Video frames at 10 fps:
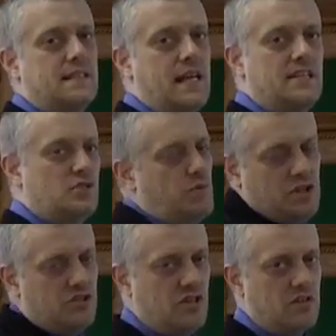a tense,
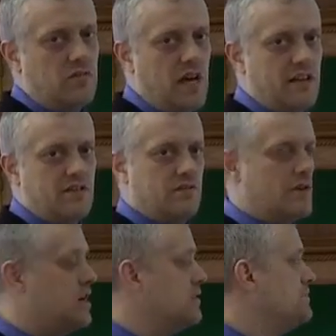which is not right or
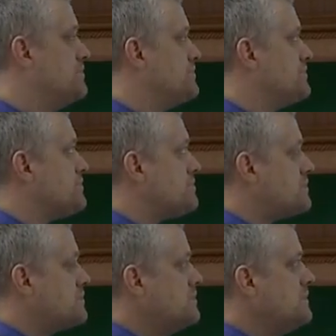wrong.
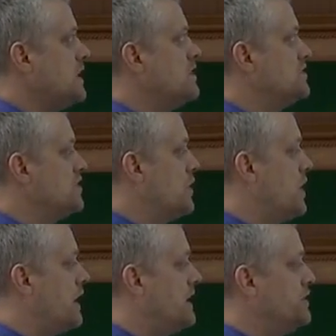
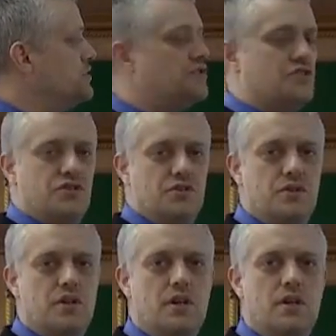So used
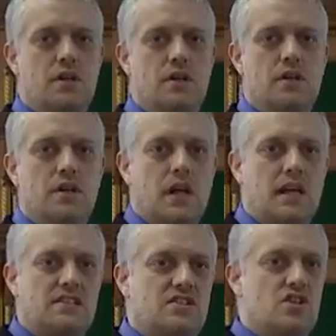to
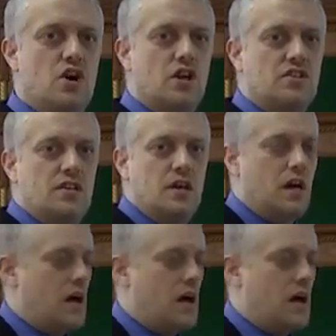is not